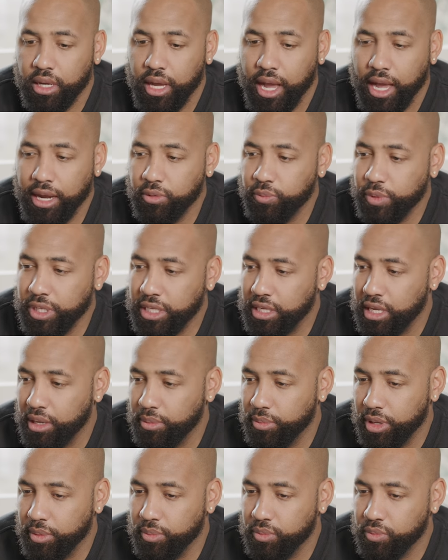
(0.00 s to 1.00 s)
how did we
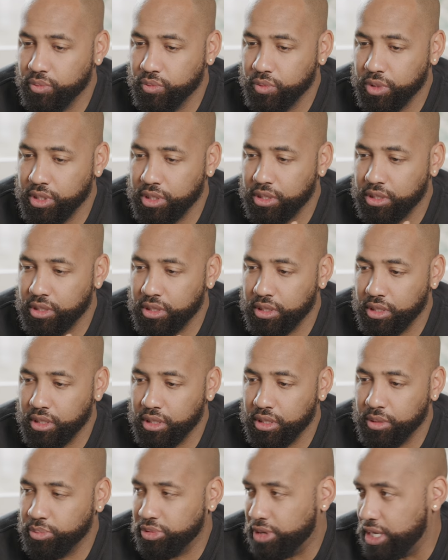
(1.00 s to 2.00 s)
come up with
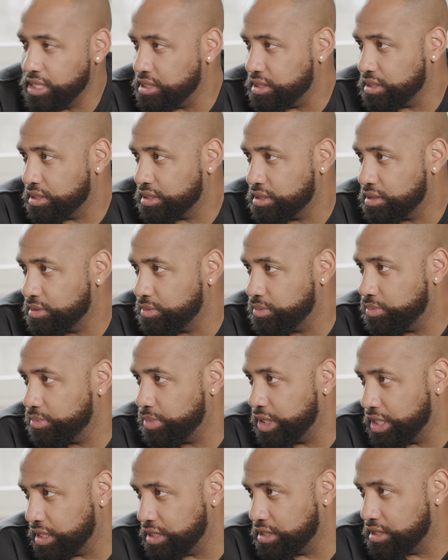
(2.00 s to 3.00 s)
uh, pricing?
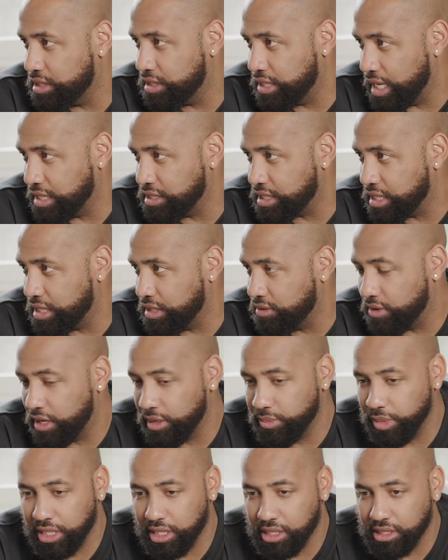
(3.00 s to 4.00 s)
Because that's key,
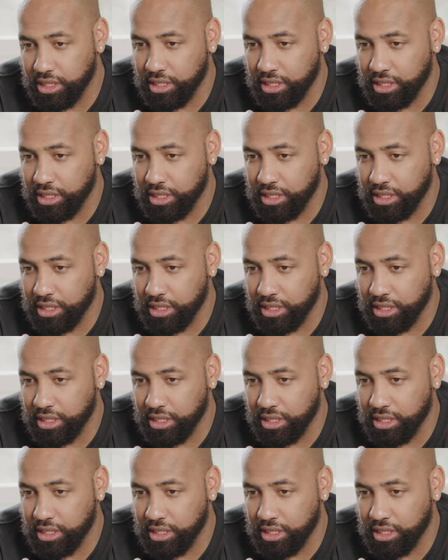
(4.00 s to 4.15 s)
right? Because